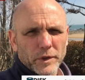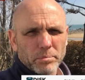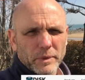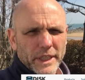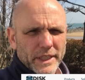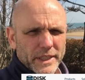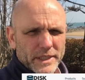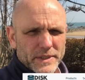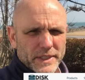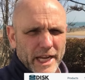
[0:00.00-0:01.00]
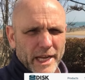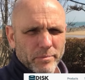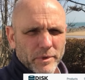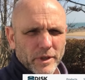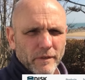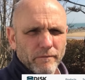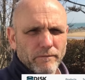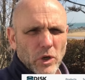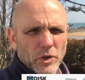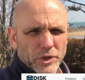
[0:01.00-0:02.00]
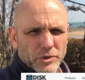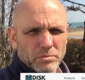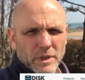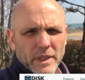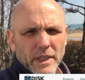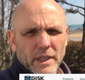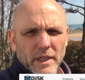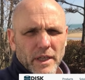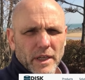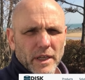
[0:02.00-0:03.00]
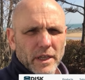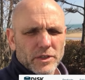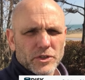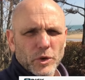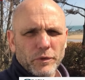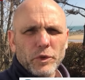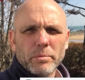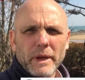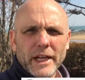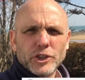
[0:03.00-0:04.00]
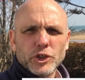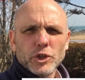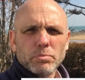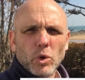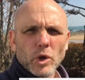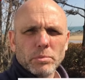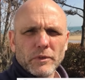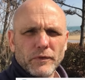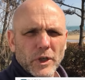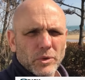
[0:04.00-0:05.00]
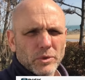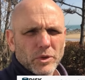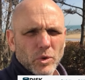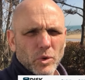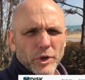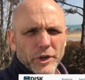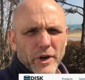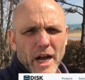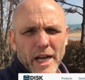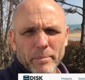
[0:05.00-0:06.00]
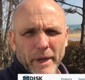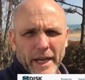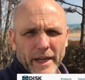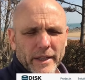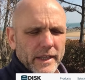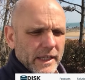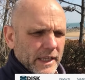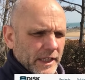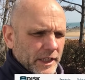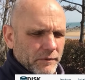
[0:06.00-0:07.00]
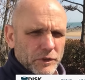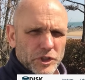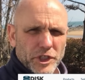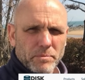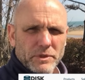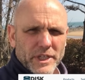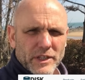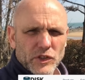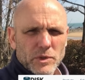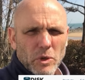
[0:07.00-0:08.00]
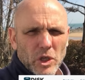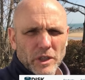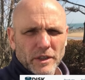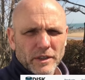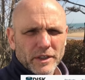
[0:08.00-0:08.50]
of them into the same volume. Uh, so if you imagine your portable phone or your iPad, if the chips get smaller,